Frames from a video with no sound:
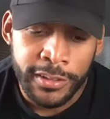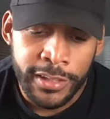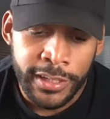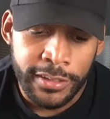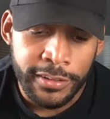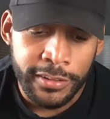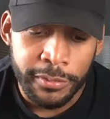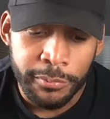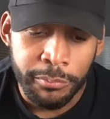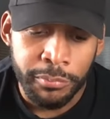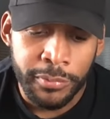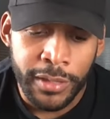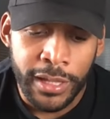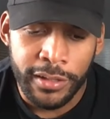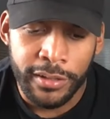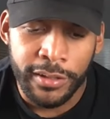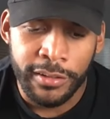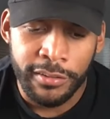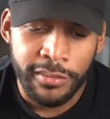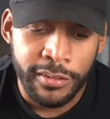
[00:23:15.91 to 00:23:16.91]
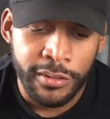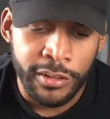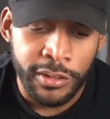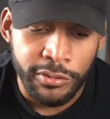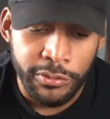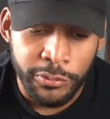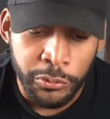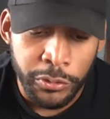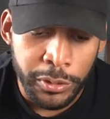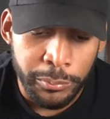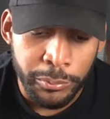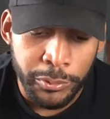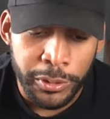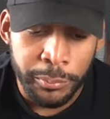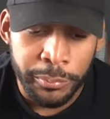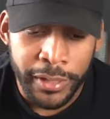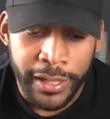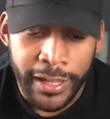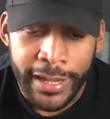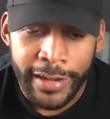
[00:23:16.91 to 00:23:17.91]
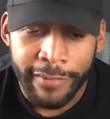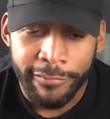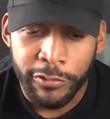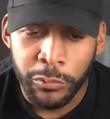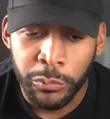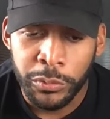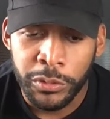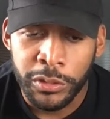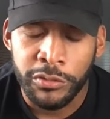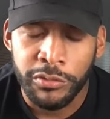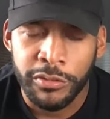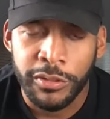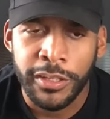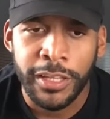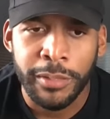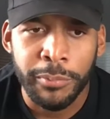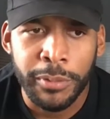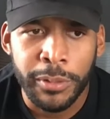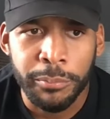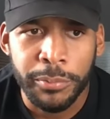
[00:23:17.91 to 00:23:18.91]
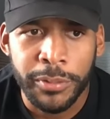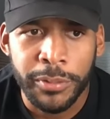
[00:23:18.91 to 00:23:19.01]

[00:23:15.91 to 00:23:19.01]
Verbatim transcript: like not necessarily storyboarding, but afterwards he gave me a